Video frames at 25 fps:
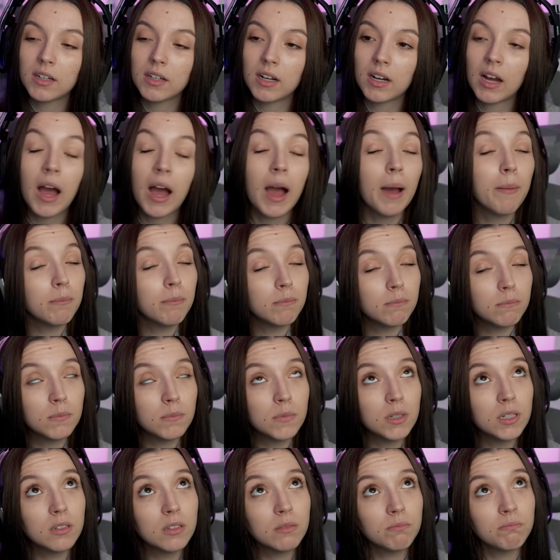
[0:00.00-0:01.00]
I'm
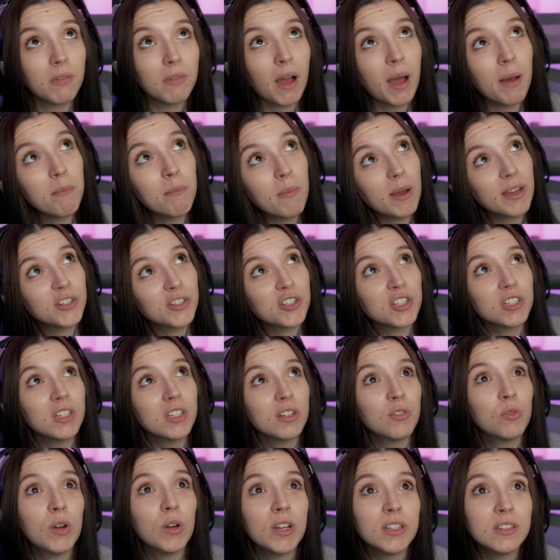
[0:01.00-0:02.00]
uh, I'm actually
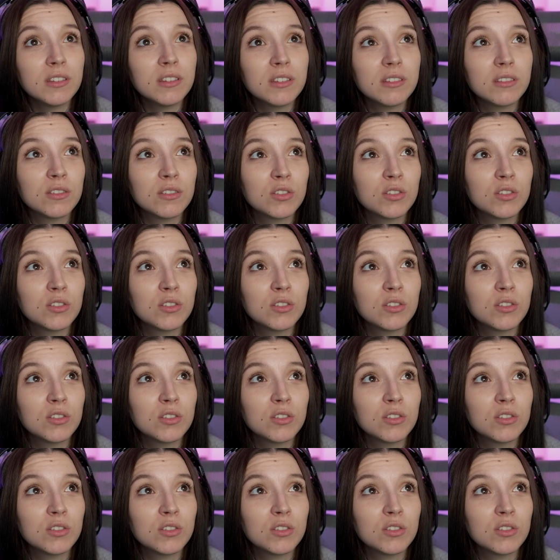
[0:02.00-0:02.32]
quite